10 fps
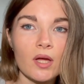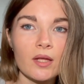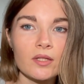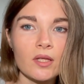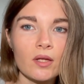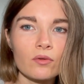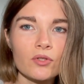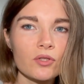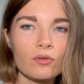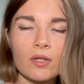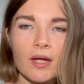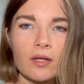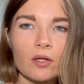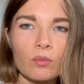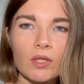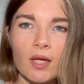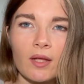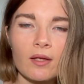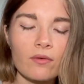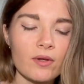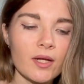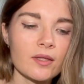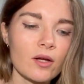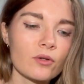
they just don't like communicating. I feel they are